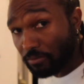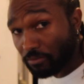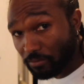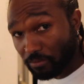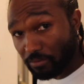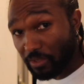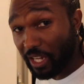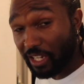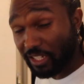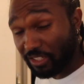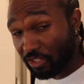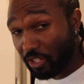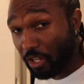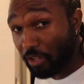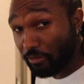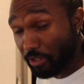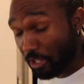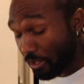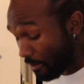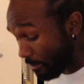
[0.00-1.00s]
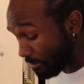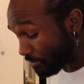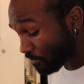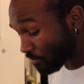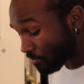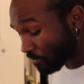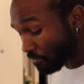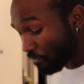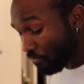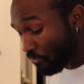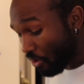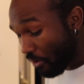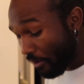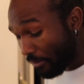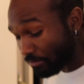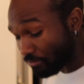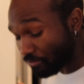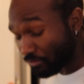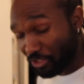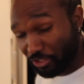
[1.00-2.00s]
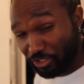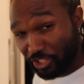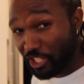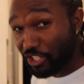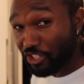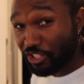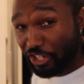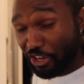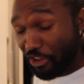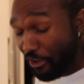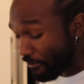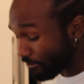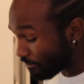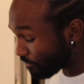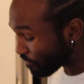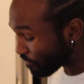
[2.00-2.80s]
That is lovely. The ginger